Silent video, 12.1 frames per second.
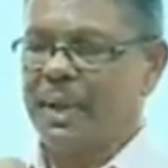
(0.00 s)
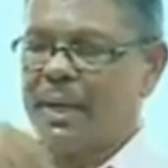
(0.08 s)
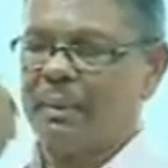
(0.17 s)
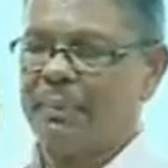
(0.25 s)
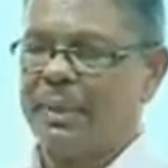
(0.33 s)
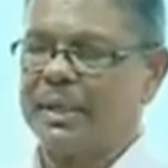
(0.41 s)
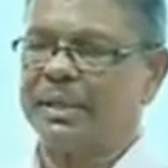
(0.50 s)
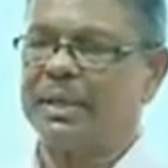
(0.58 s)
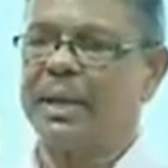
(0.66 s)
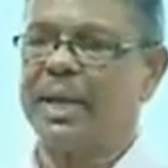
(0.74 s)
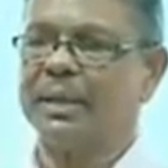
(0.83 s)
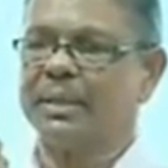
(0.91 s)
A person
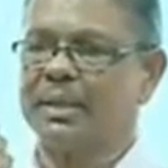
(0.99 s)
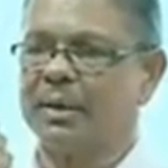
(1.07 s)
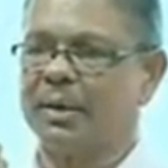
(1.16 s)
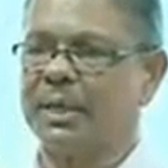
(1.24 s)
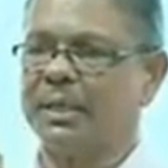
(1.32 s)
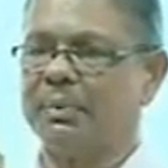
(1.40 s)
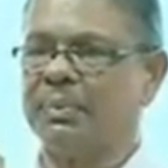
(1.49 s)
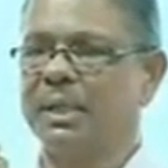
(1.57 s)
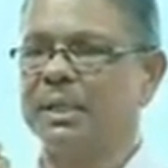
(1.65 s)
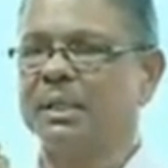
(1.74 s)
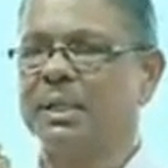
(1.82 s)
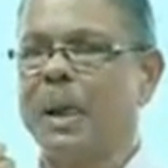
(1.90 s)
has knowledge
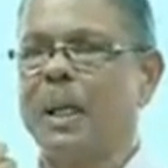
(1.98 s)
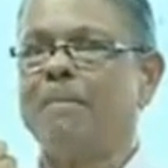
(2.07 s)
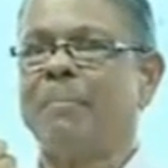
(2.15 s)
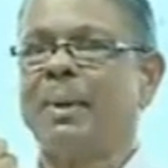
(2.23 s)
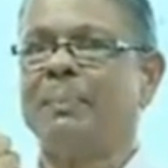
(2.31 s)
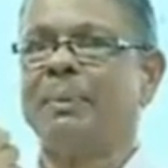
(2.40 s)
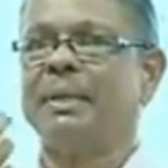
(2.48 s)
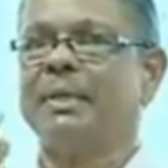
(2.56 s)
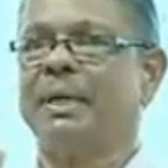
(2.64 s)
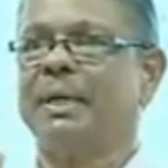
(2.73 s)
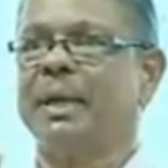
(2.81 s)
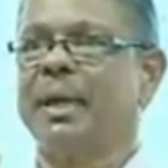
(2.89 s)
means a
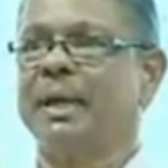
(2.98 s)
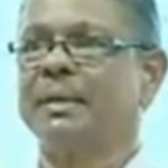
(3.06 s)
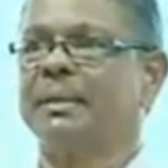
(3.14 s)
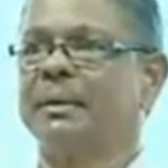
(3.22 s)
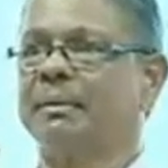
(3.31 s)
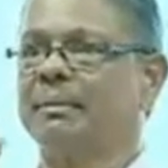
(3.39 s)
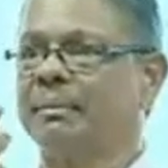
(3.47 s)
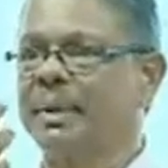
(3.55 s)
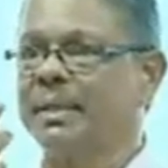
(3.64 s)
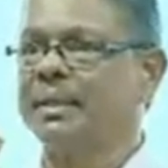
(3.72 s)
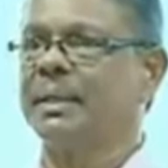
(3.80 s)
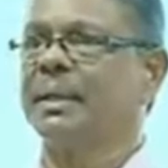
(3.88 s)
person has
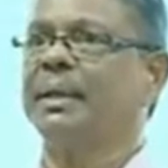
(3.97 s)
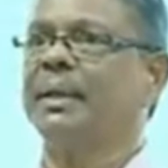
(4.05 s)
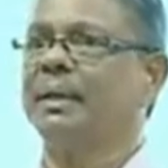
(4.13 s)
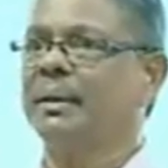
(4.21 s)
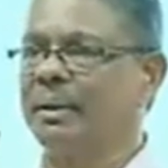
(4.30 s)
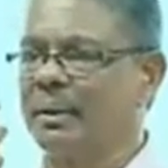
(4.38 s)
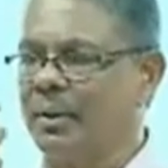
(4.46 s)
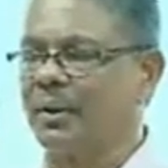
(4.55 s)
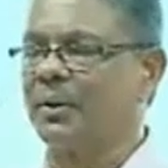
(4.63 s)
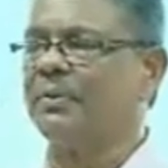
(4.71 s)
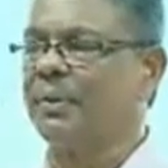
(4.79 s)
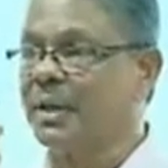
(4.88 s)
basically a lot
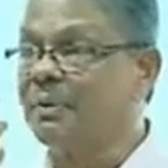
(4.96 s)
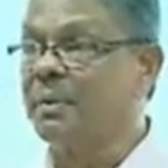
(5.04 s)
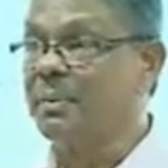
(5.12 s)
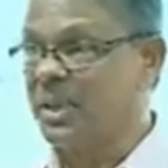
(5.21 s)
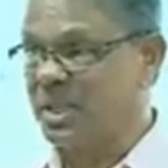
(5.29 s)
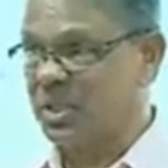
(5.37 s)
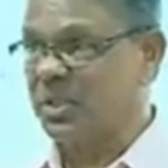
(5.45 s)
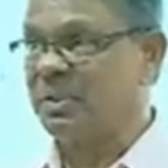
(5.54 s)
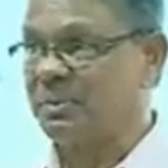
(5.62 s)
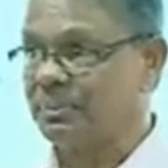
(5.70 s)
of information.